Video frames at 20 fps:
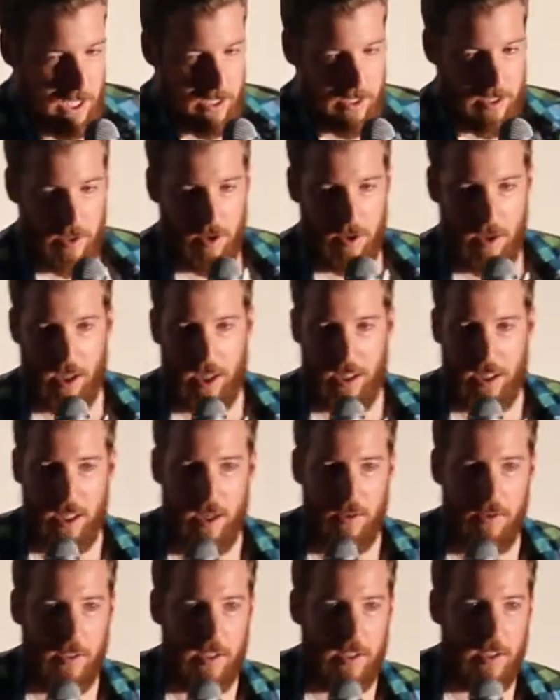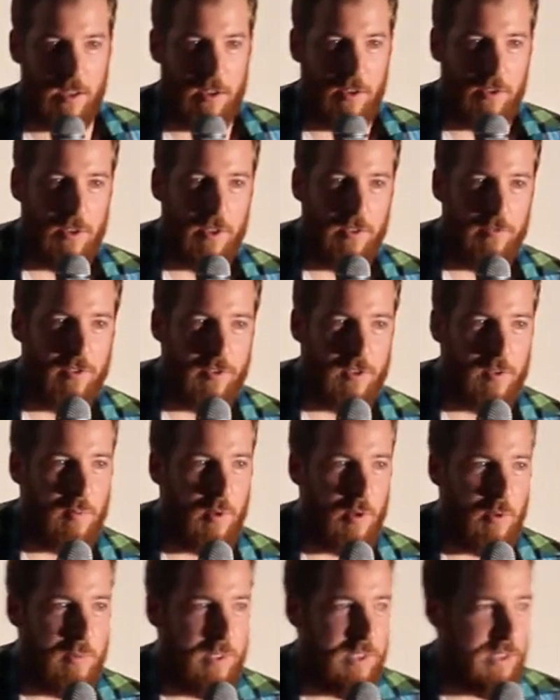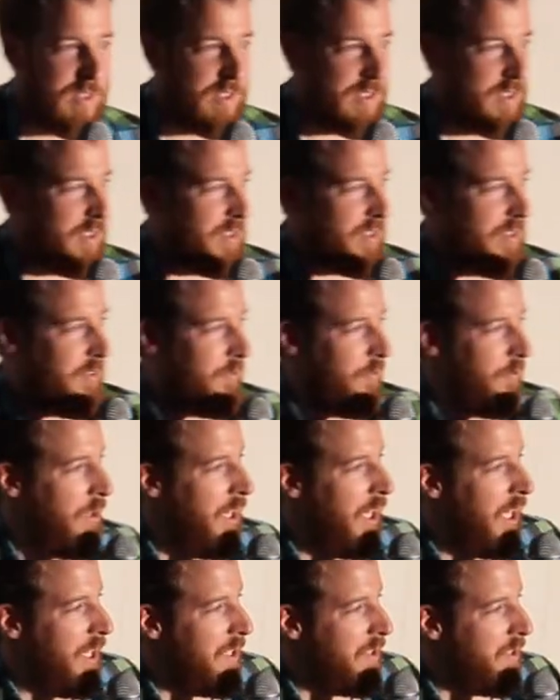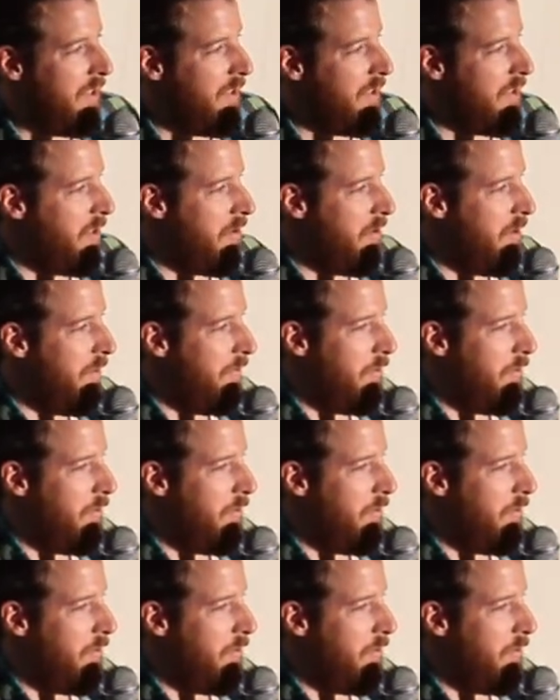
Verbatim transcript: it's an online accounting solution for small businesses and freelancers. So